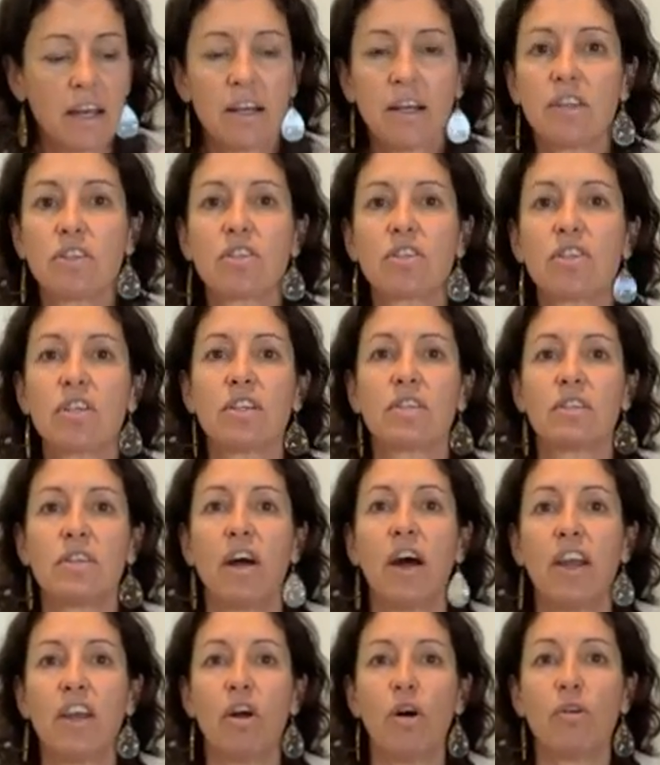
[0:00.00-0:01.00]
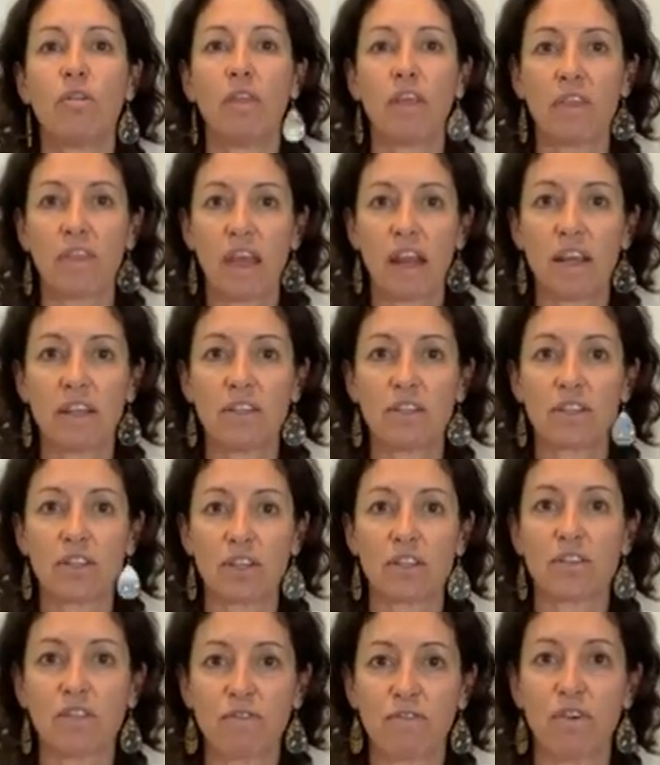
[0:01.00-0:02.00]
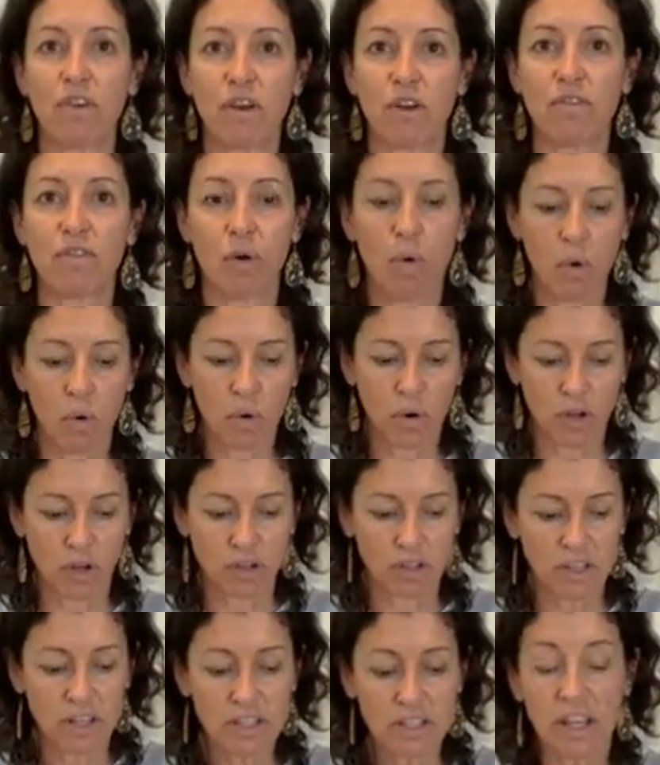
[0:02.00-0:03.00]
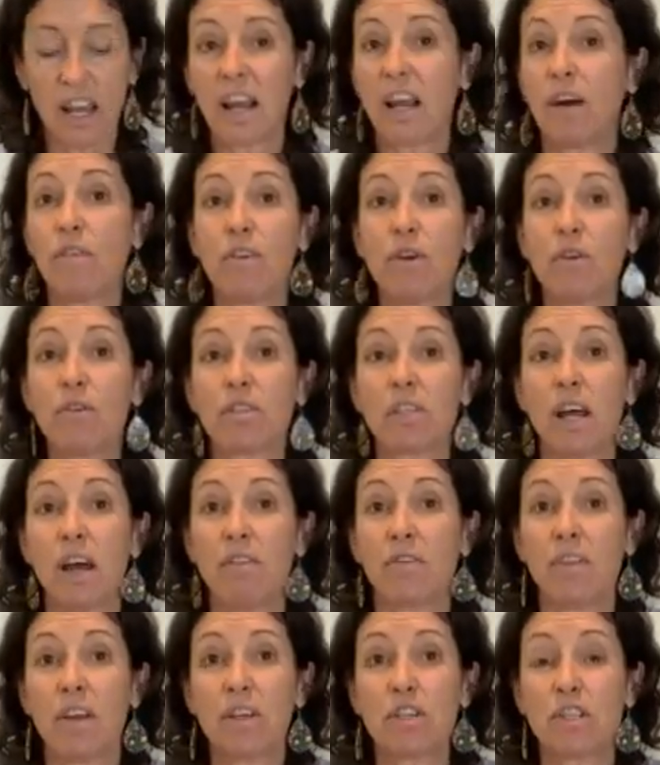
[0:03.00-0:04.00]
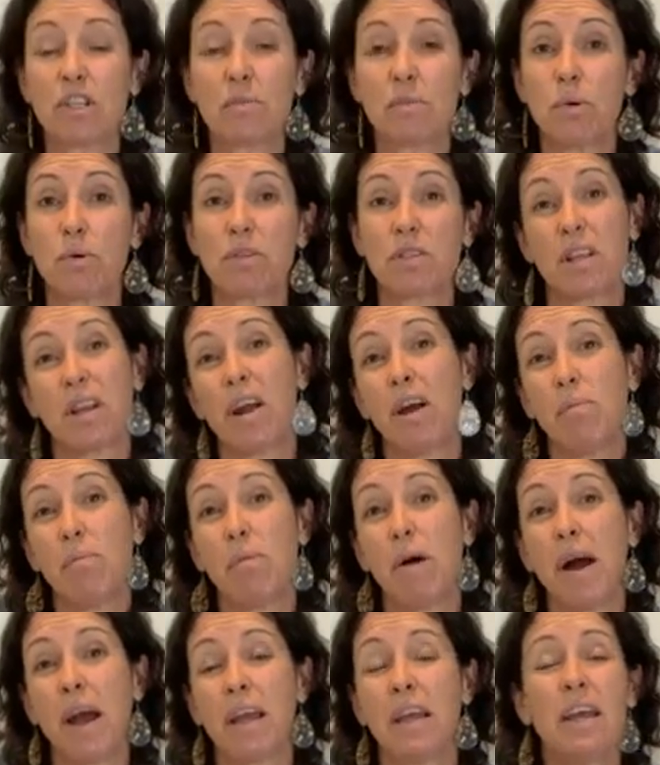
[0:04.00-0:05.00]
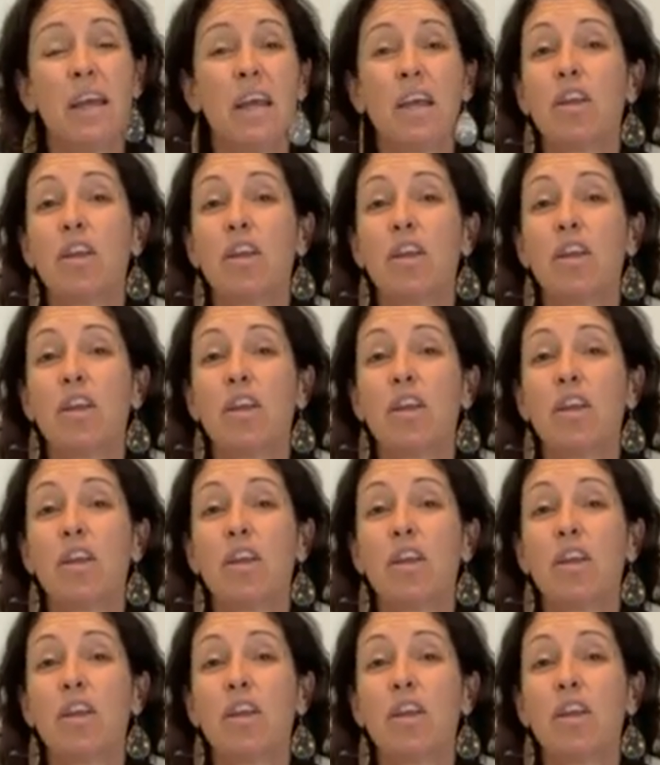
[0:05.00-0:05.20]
and it's just, I know that is just full of all goodness, and I've used up vegetables that I might,